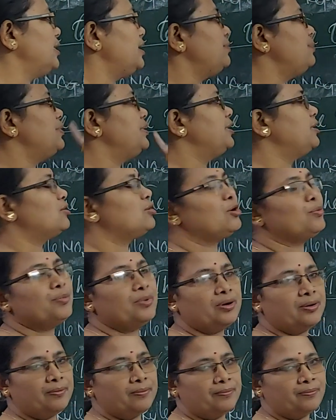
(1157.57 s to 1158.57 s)
the inverted
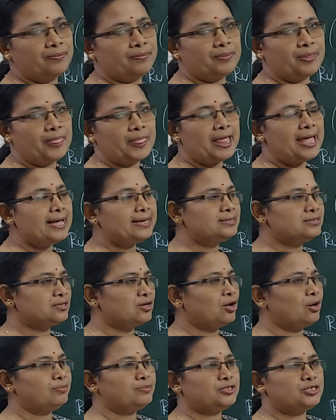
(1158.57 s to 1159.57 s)
comma as
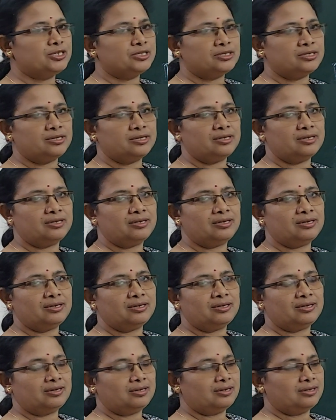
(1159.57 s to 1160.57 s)
object.
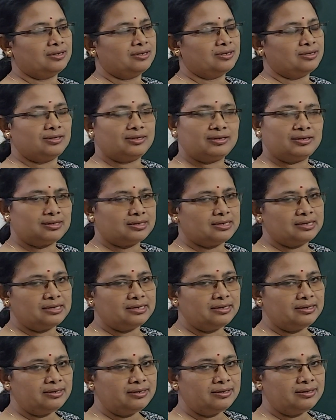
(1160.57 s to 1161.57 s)

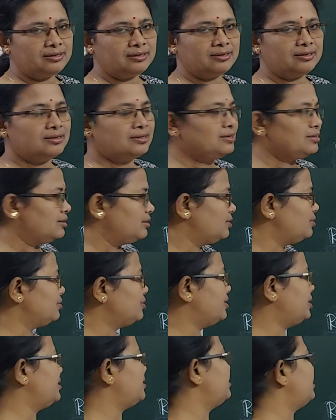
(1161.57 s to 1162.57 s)
Clear?
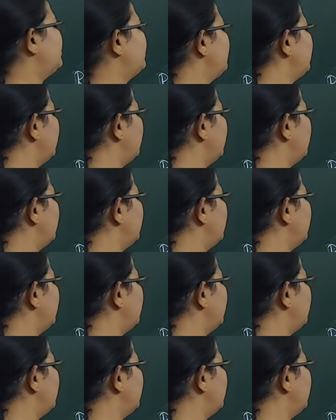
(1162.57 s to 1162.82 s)
Okay.